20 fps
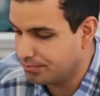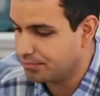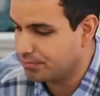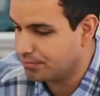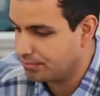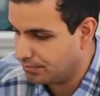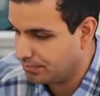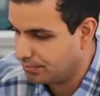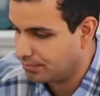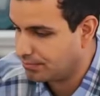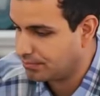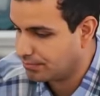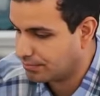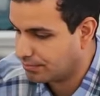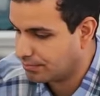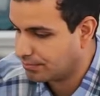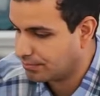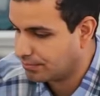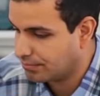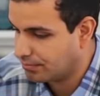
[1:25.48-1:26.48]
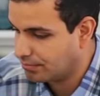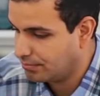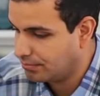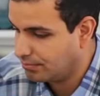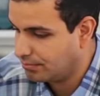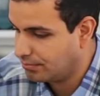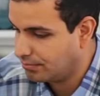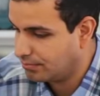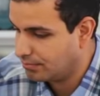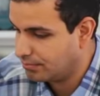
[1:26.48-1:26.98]

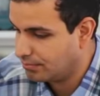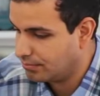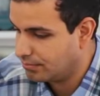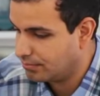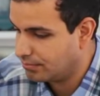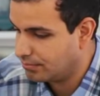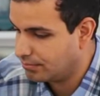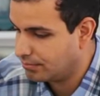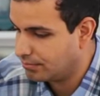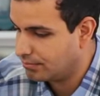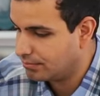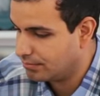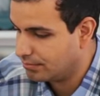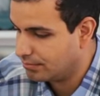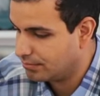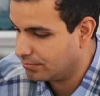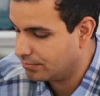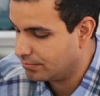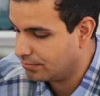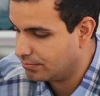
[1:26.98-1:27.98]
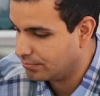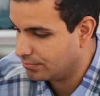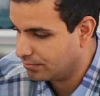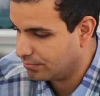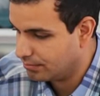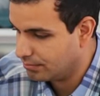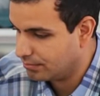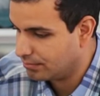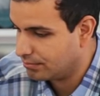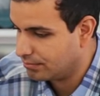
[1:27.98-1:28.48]

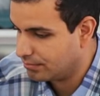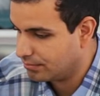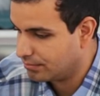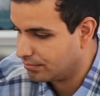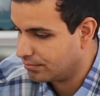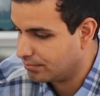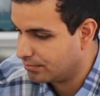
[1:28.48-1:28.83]
[no speech]